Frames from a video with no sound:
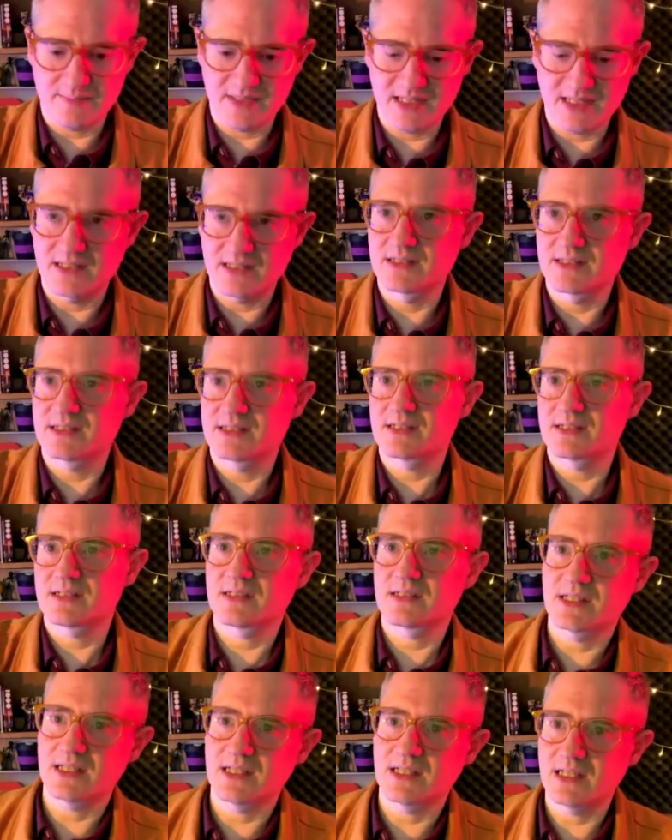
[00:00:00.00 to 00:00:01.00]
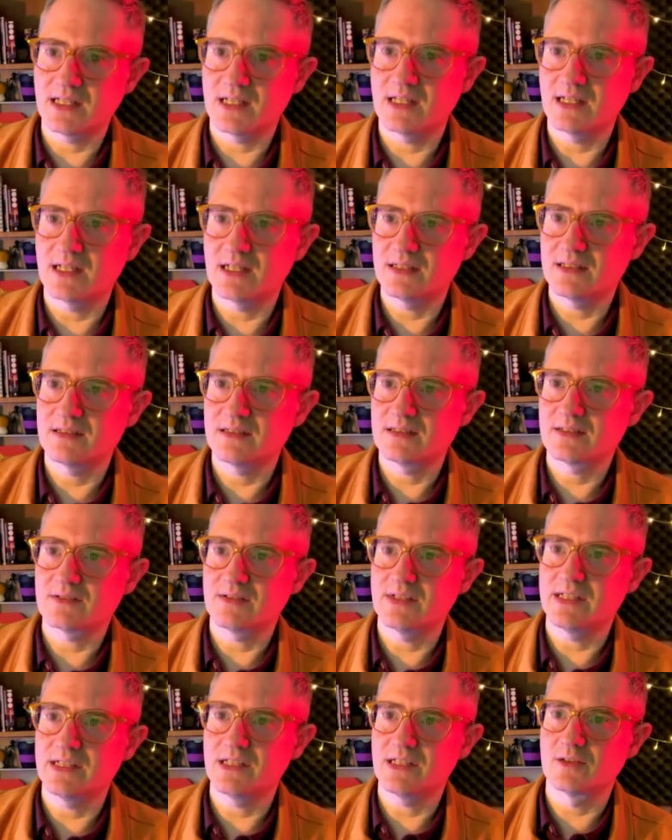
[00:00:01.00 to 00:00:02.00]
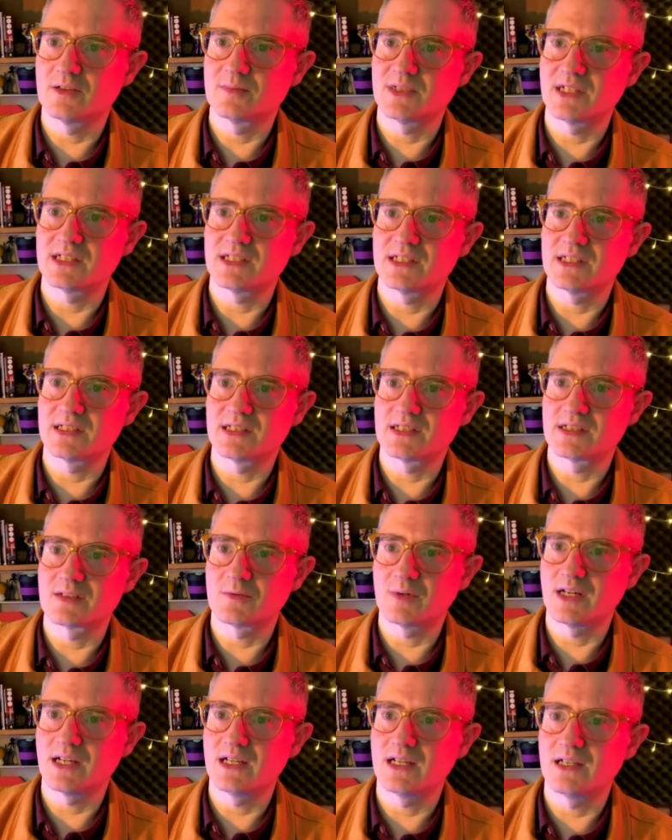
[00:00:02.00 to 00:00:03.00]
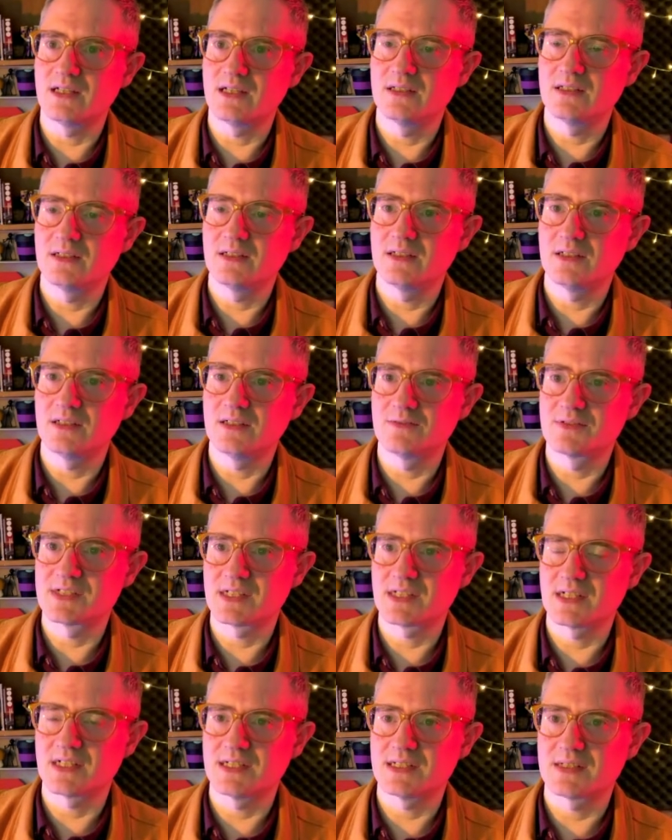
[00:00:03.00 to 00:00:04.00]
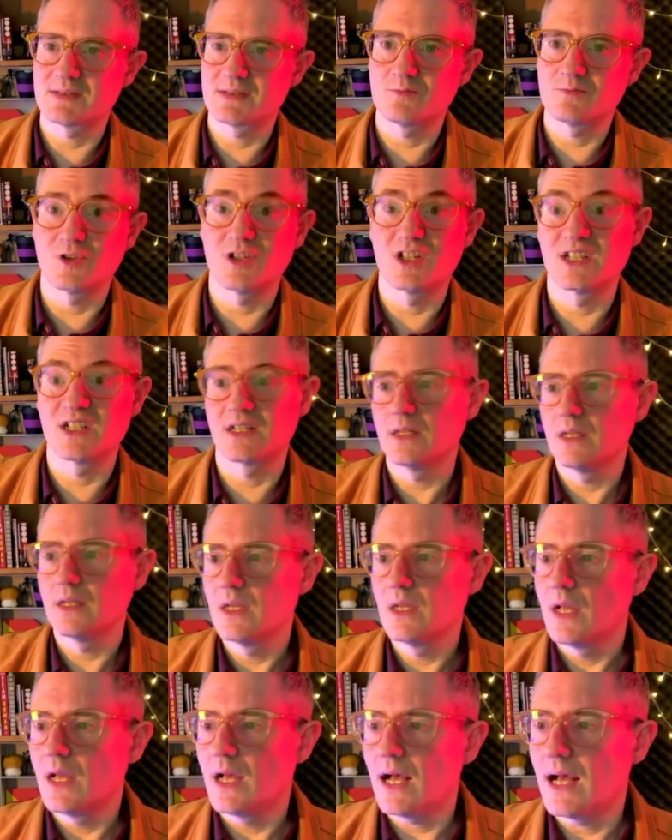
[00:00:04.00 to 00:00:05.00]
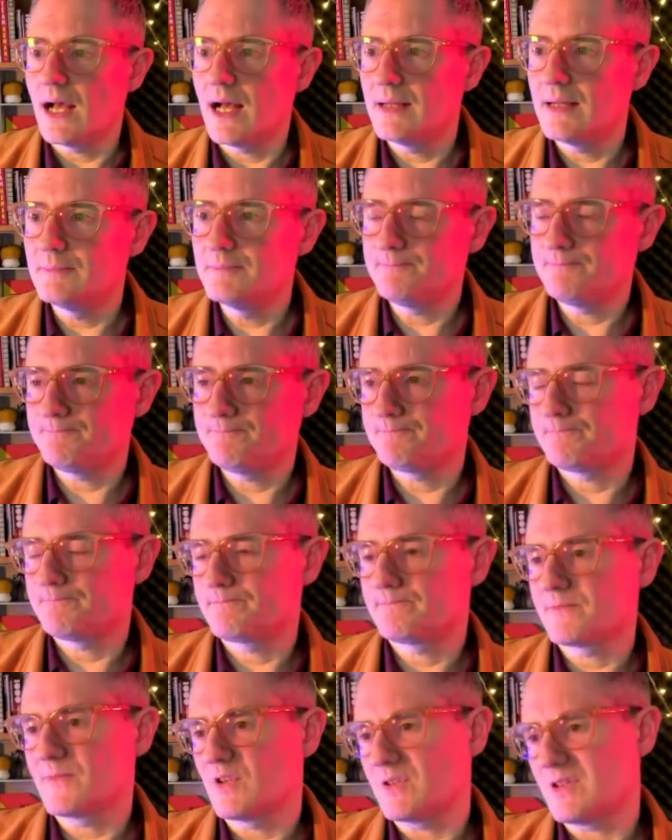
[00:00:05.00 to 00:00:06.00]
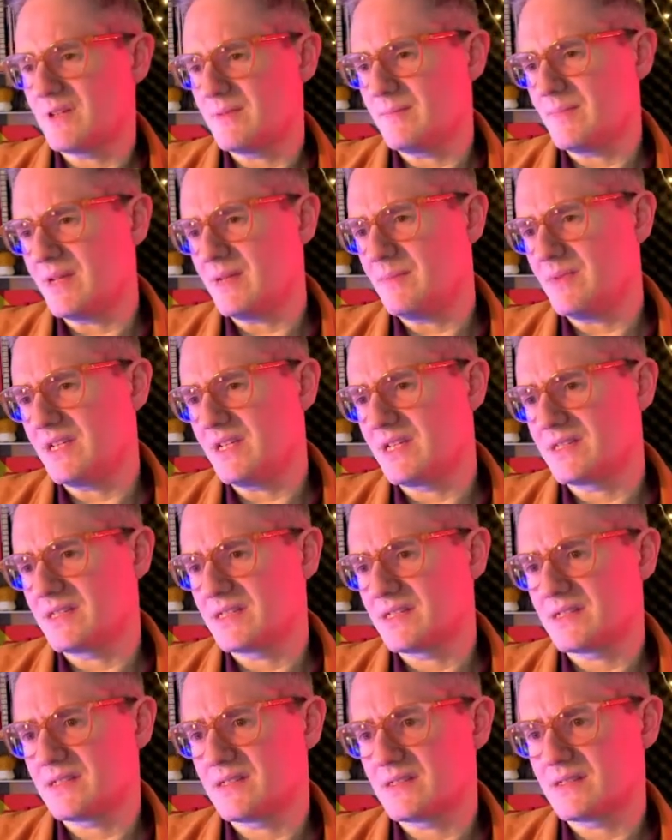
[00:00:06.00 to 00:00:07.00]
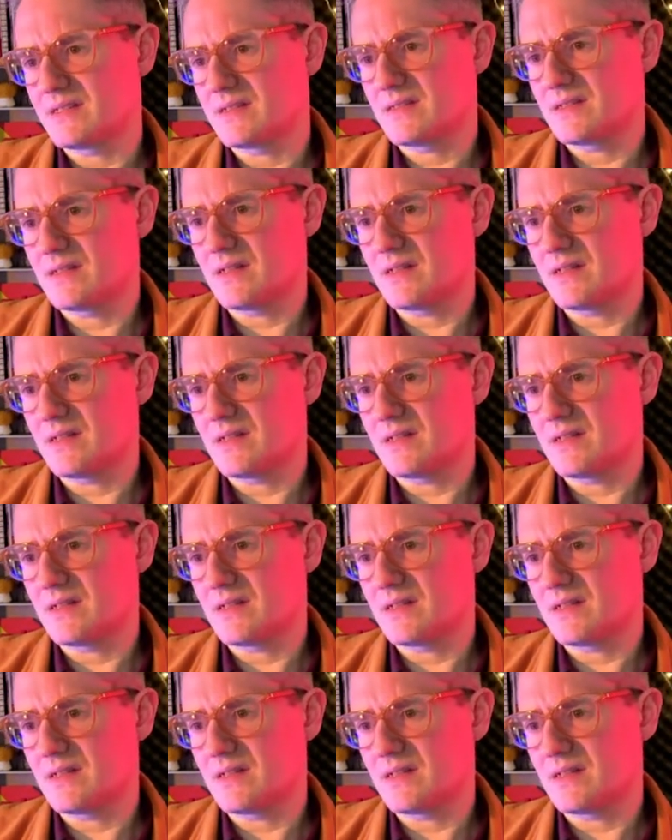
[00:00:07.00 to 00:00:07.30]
because the 3D object is a square of size 1. Although maybe that's,